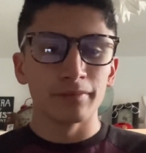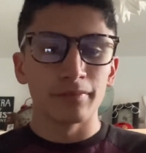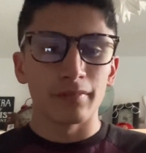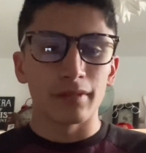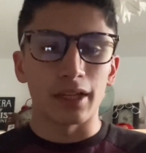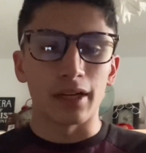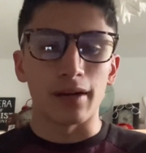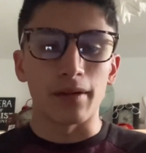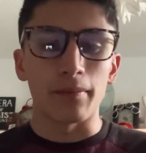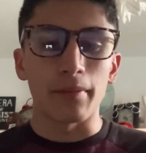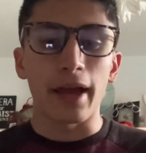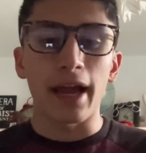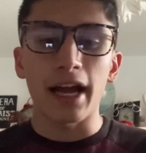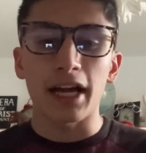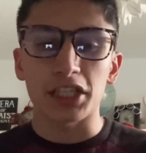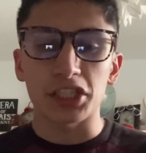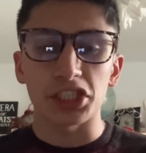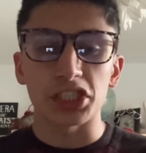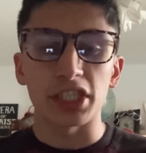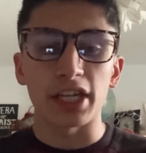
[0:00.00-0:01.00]

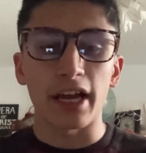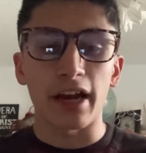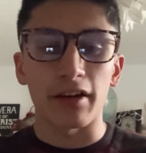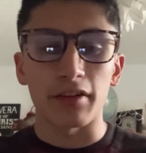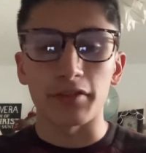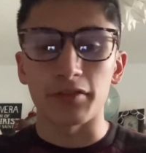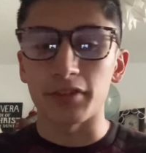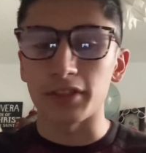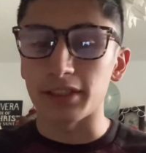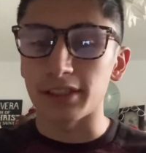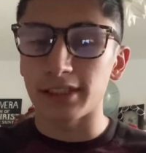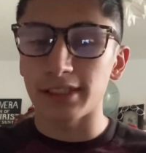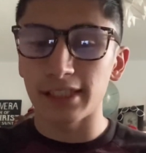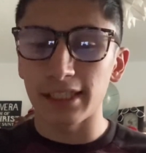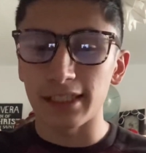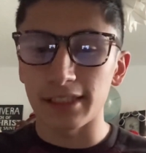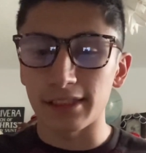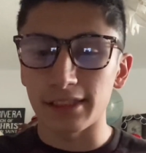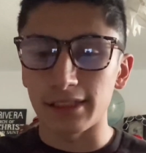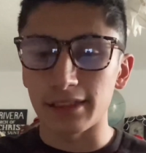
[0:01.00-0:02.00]
action out of its
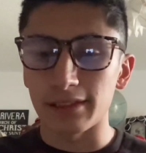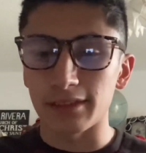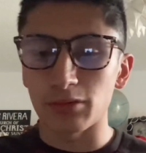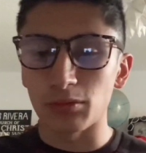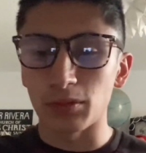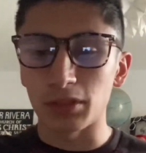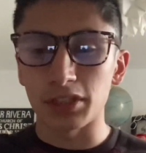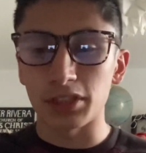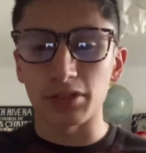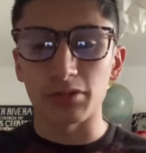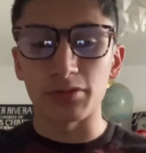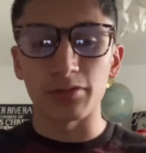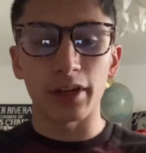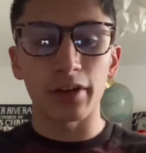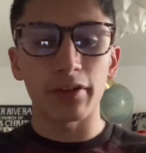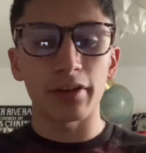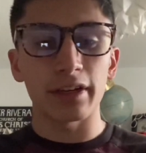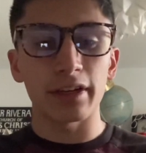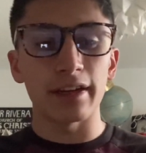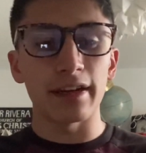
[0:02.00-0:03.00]
citizens, which is
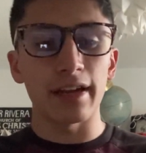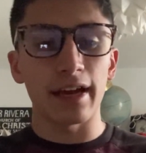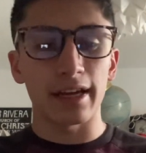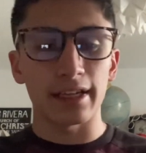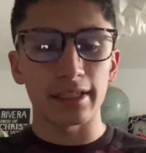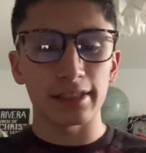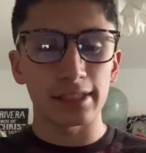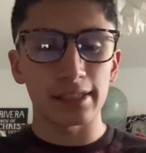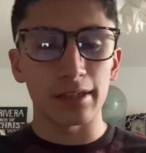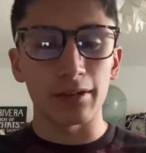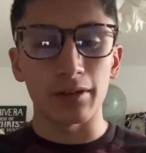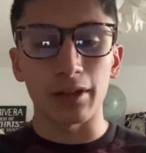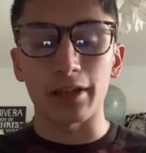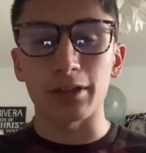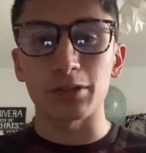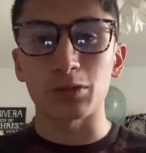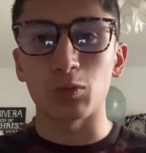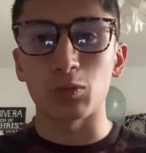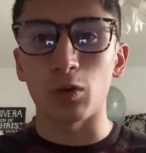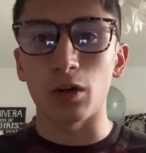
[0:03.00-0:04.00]
very nice, and that
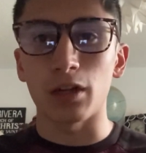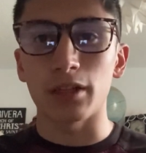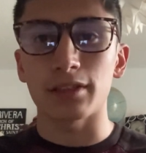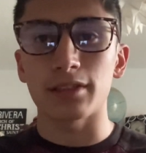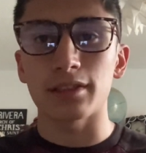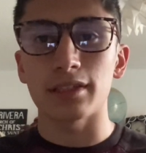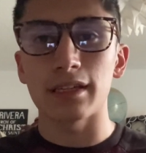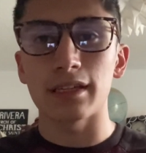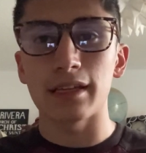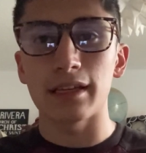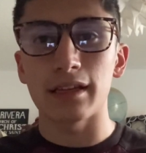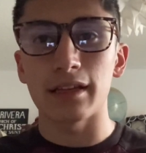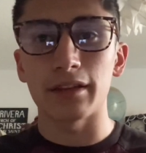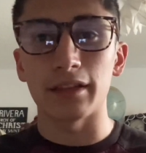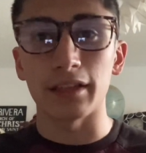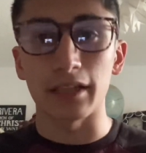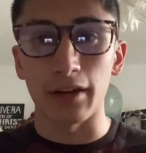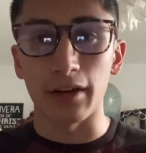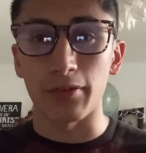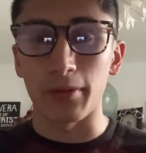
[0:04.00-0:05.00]
is what
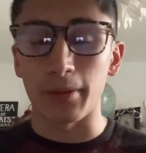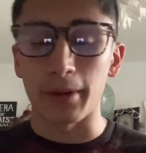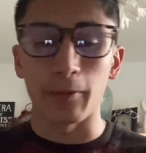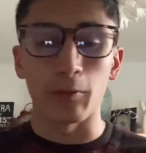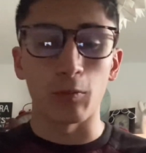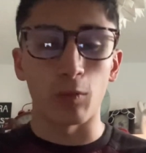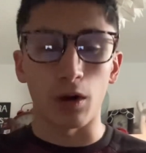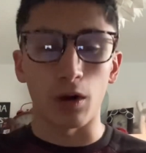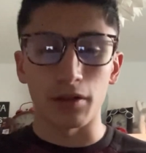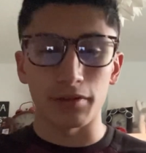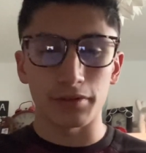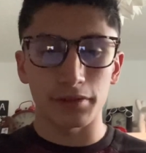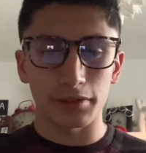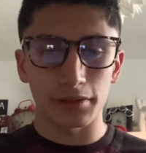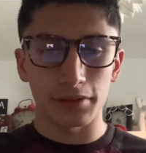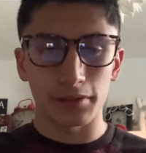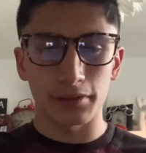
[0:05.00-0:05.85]
the government wants.